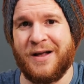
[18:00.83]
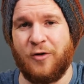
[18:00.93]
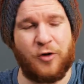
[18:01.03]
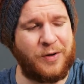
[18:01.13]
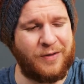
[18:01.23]
A
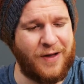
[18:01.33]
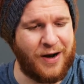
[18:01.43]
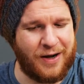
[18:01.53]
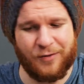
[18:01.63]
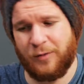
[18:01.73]
little bit of
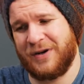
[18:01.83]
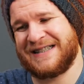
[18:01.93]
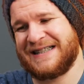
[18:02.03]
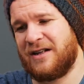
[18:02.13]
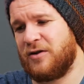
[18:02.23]
luck, a little bit of
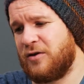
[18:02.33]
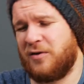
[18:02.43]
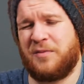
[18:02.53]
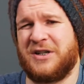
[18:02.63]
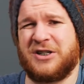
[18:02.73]
skill, a little bit